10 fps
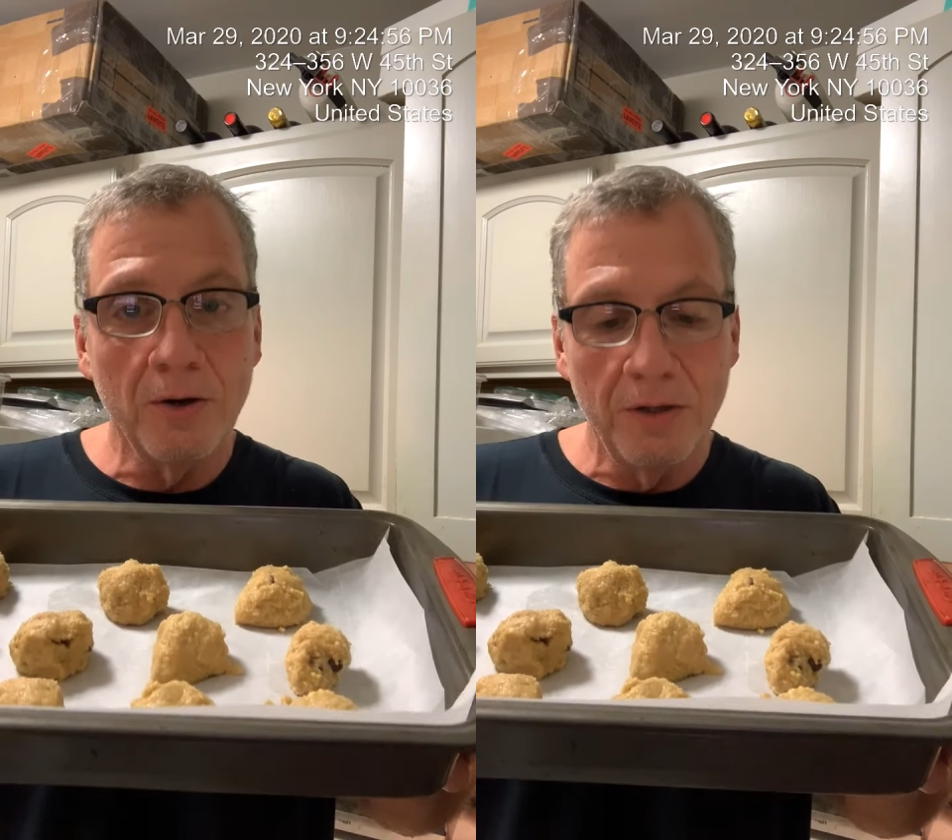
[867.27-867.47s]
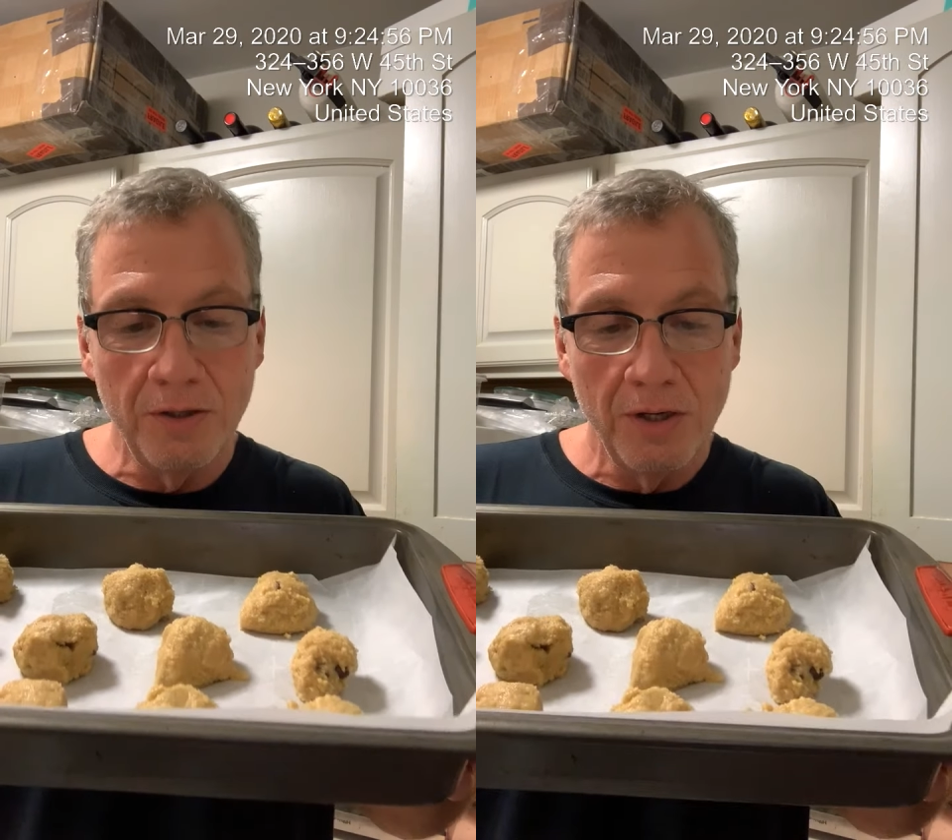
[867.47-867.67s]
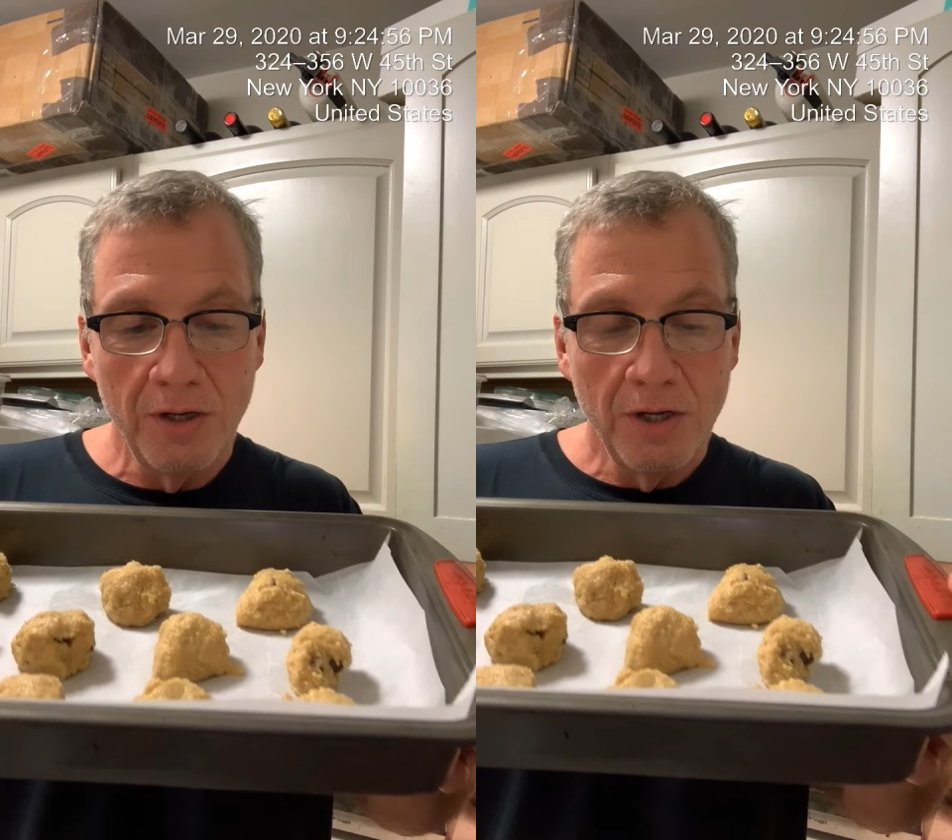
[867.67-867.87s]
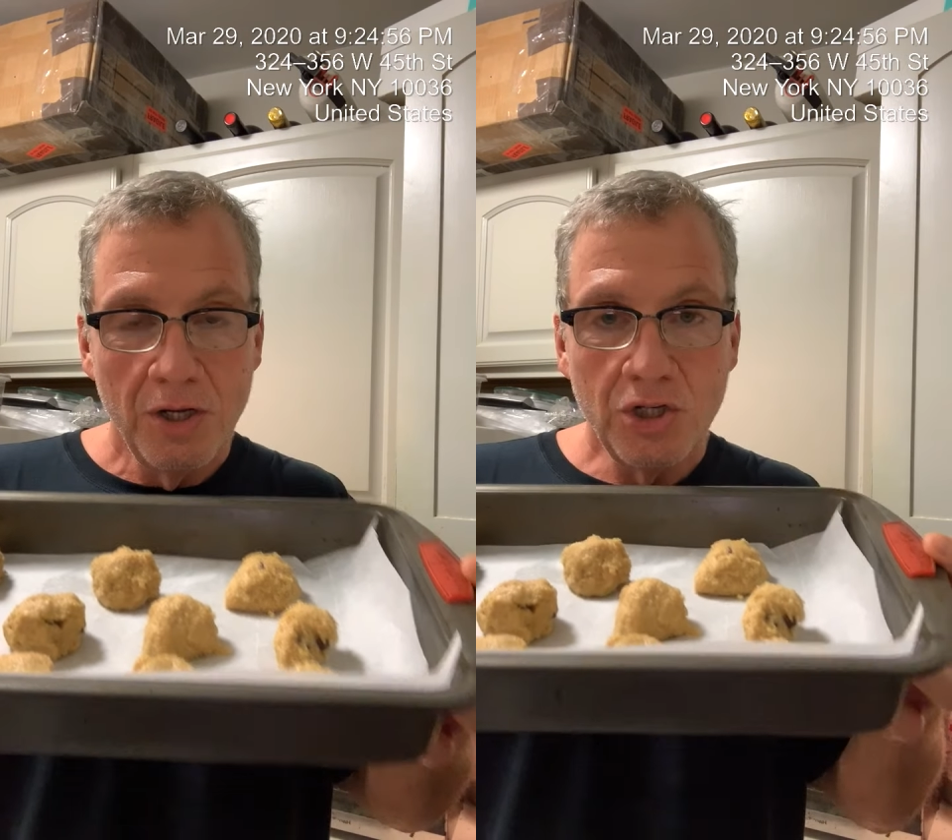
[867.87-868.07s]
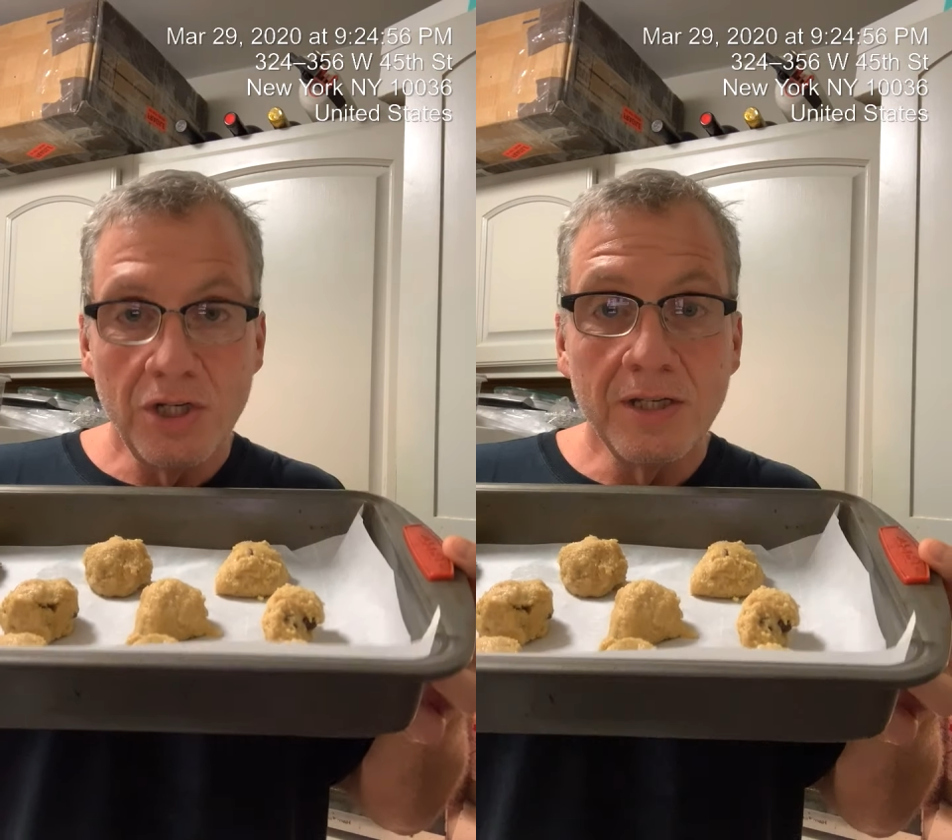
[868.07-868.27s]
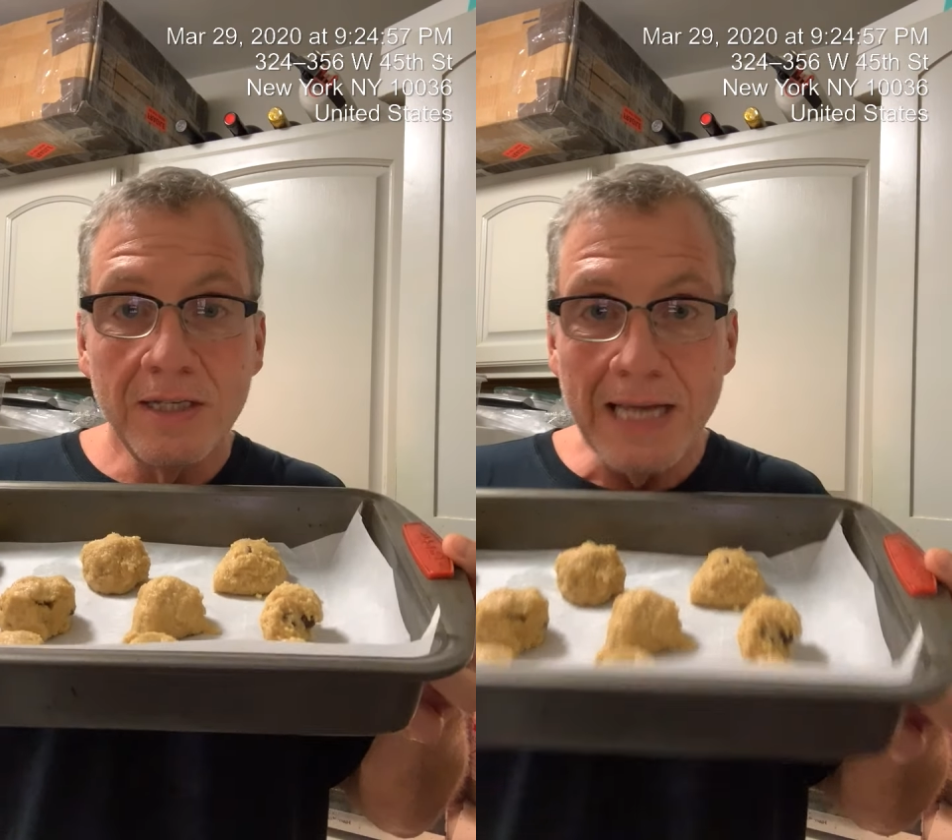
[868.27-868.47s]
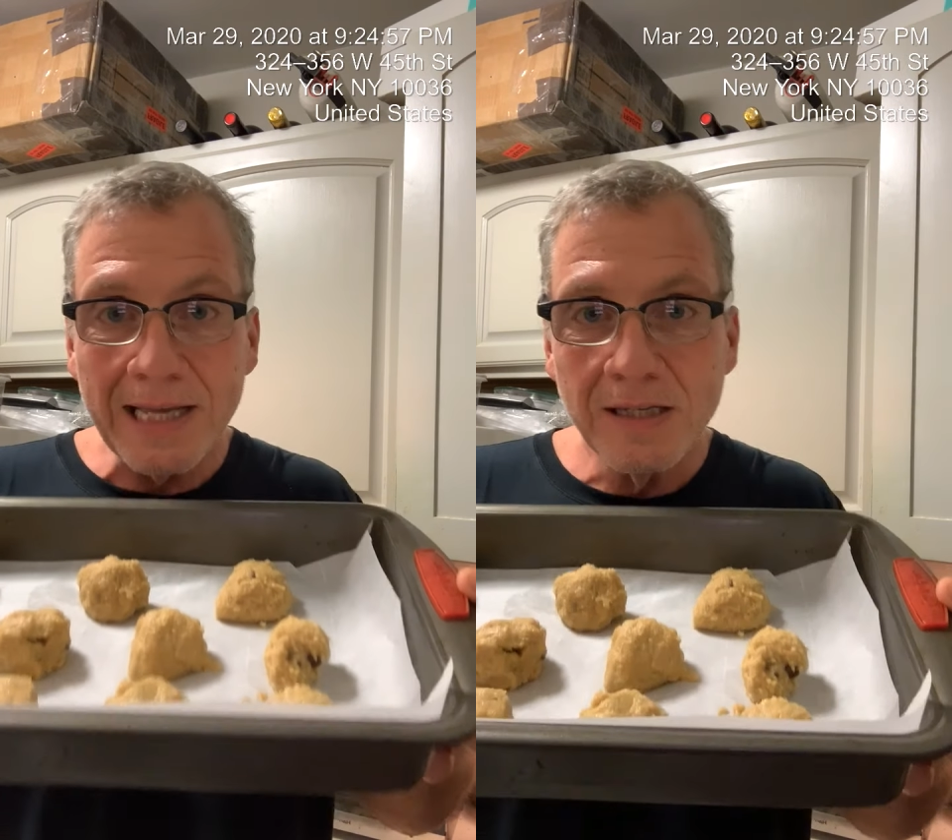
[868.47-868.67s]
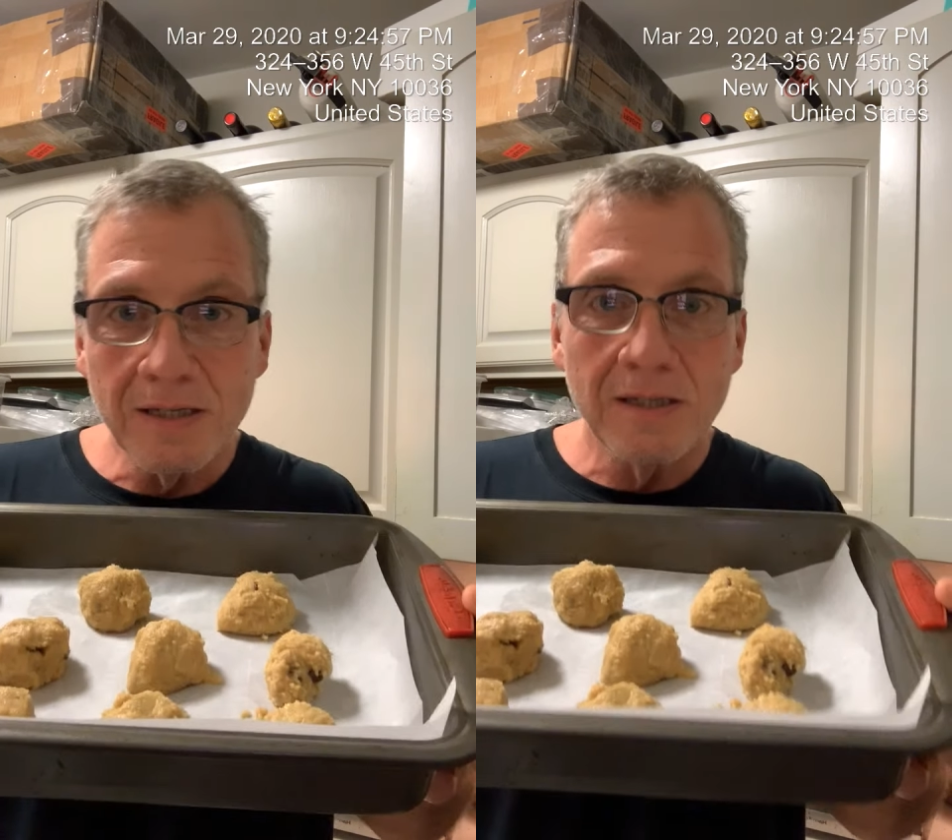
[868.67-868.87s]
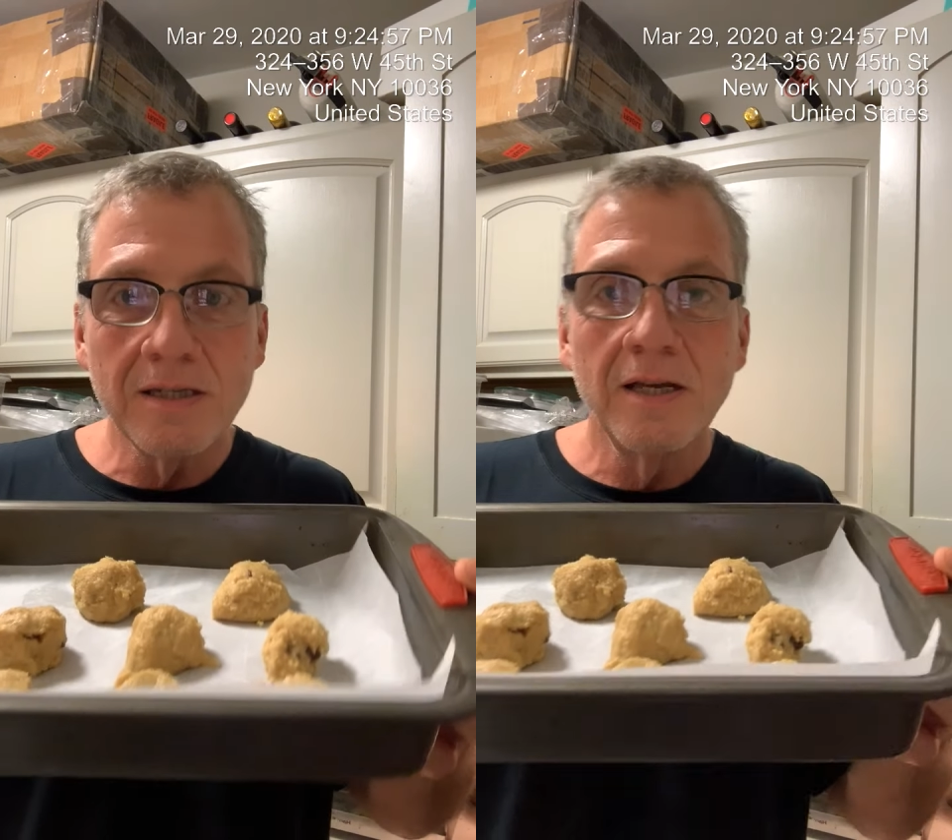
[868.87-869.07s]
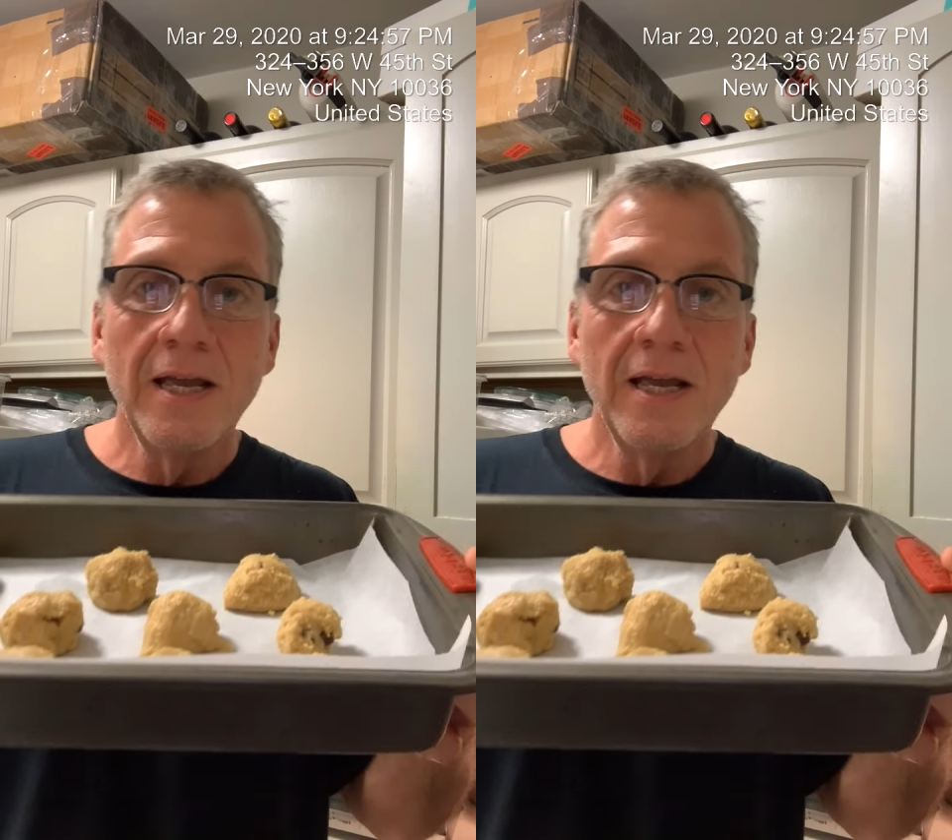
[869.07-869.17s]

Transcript: and she's in Texas.